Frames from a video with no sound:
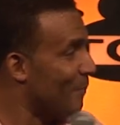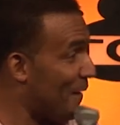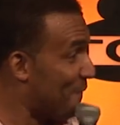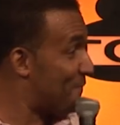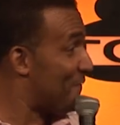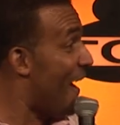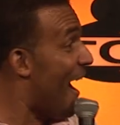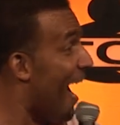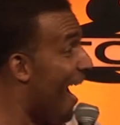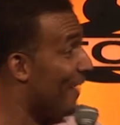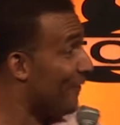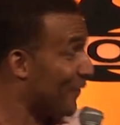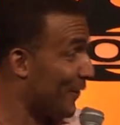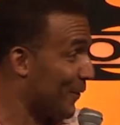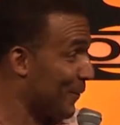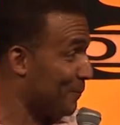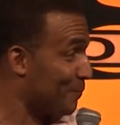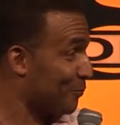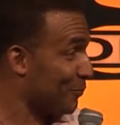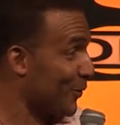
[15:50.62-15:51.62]
My
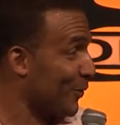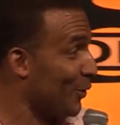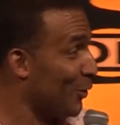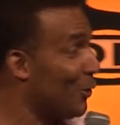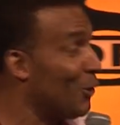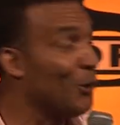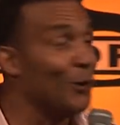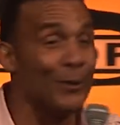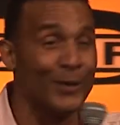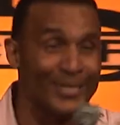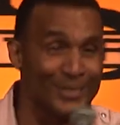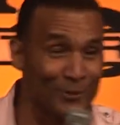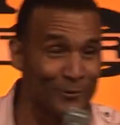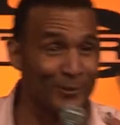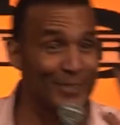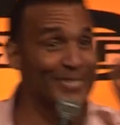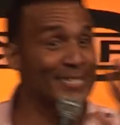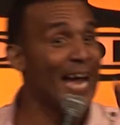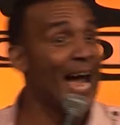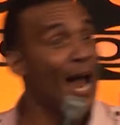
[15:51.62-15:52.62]
father, who is
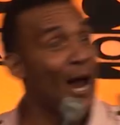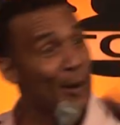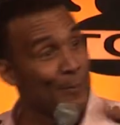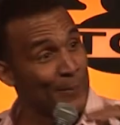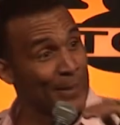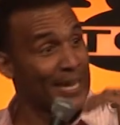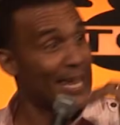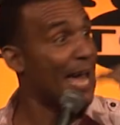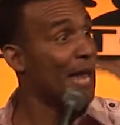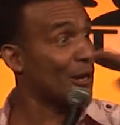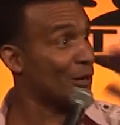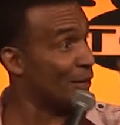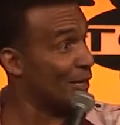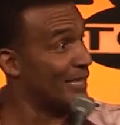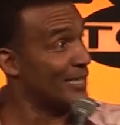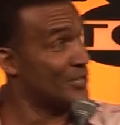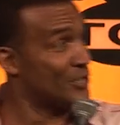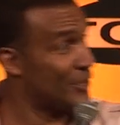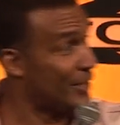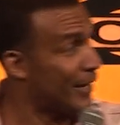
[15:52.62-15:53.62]
a retired
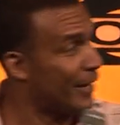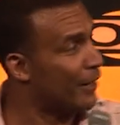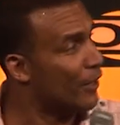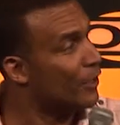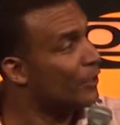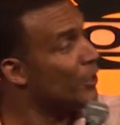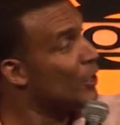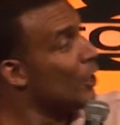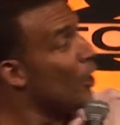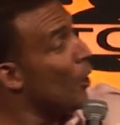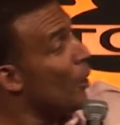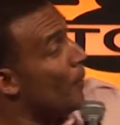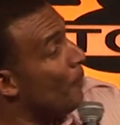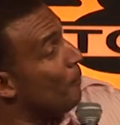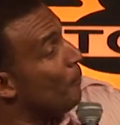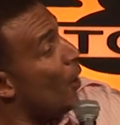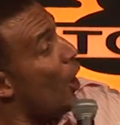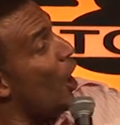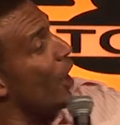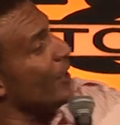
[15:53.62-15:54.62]
mechanical engineer,
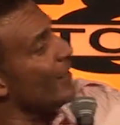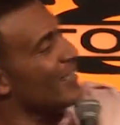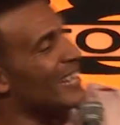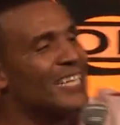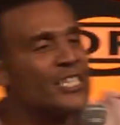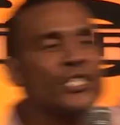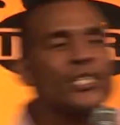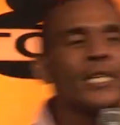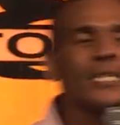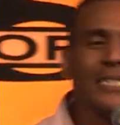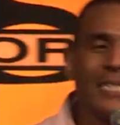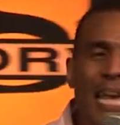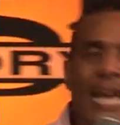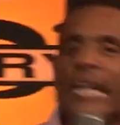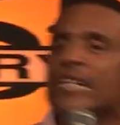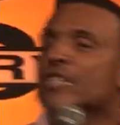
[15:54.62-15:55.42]
bought, let's just